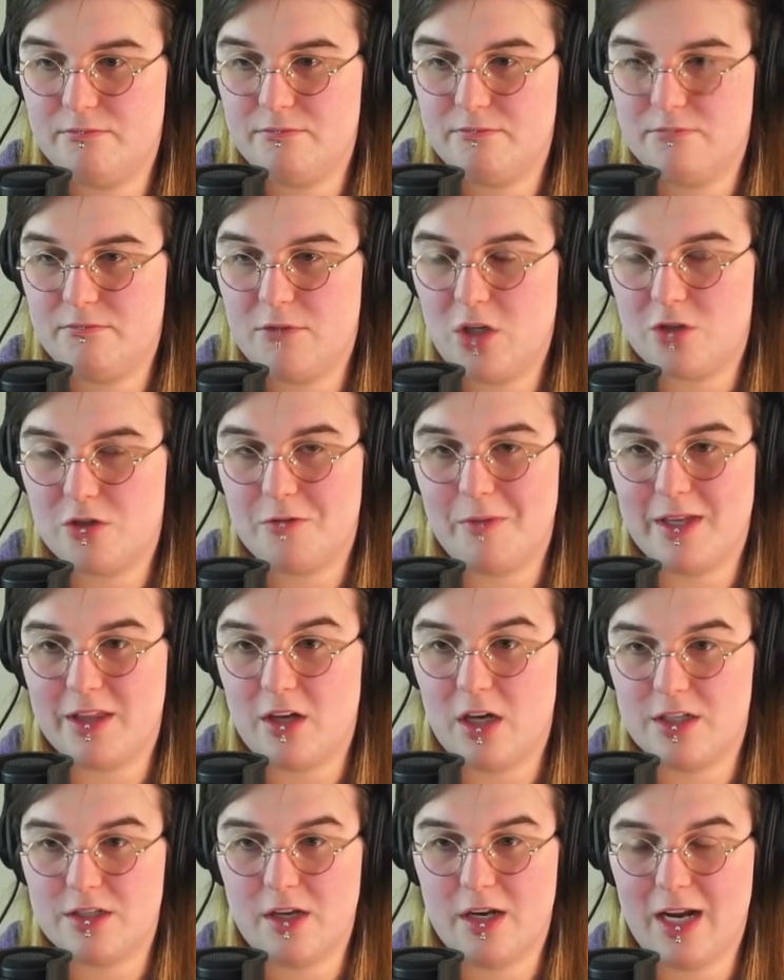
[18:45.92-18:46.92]
those are my
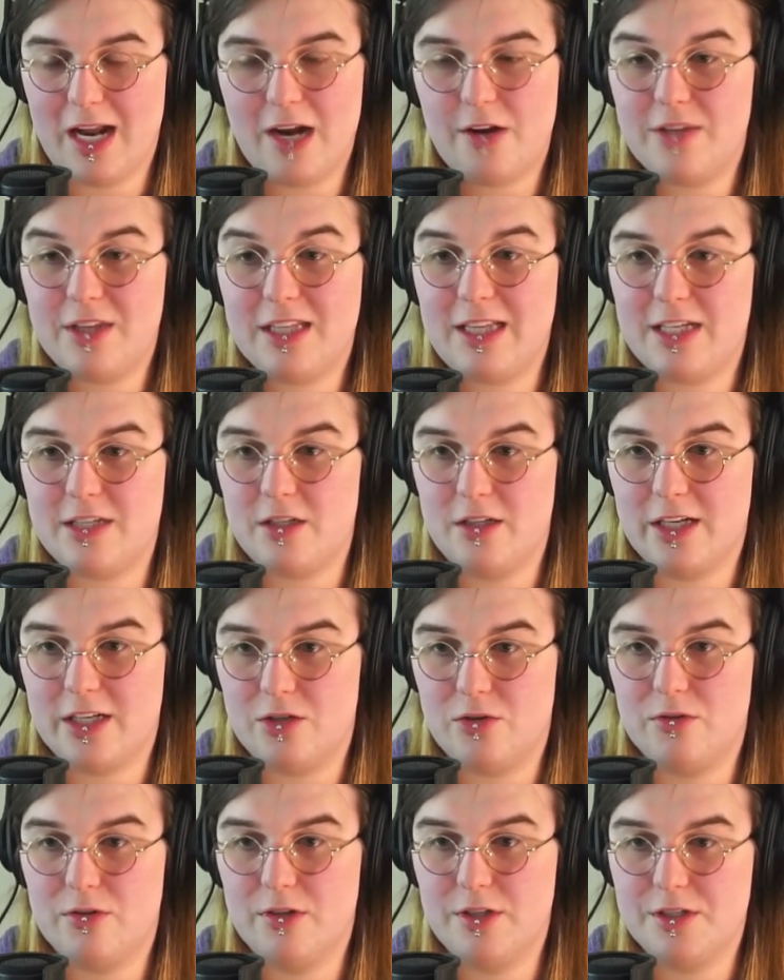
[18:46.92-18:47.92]
thoughts on it i don't think that's
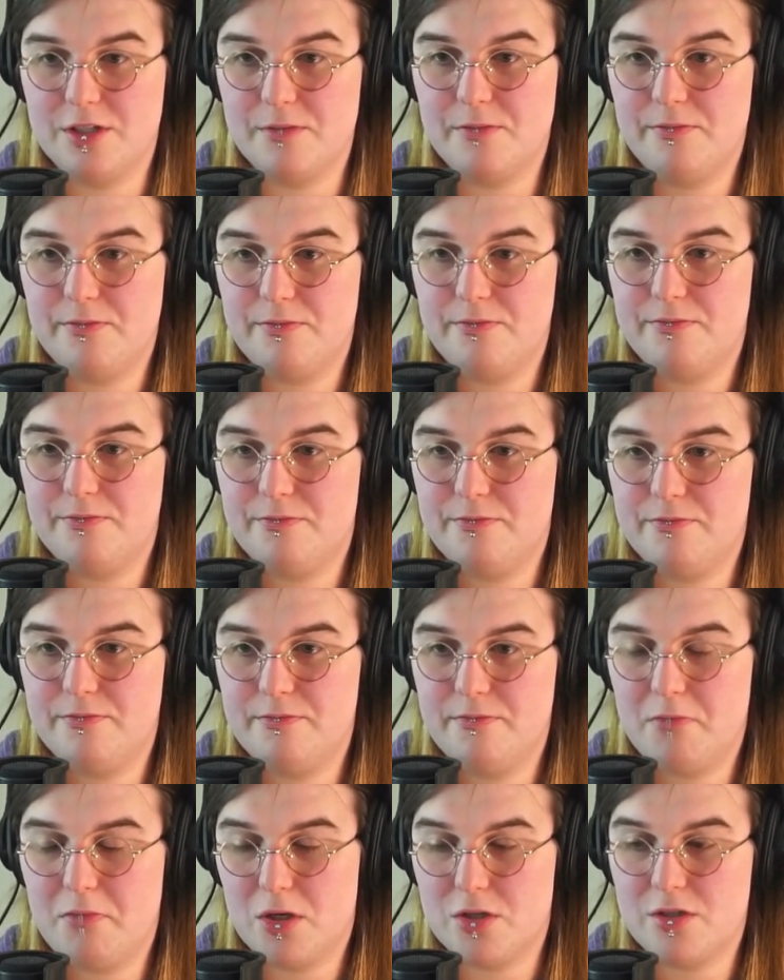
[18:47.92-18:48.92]
electoralism
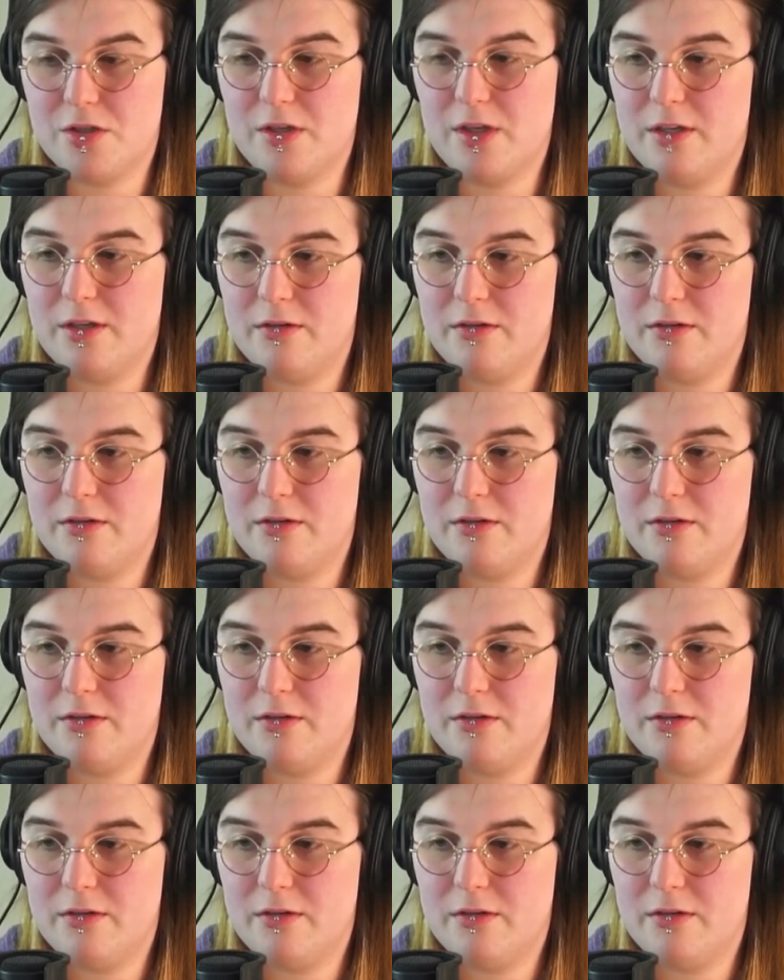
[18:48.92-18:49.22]
personally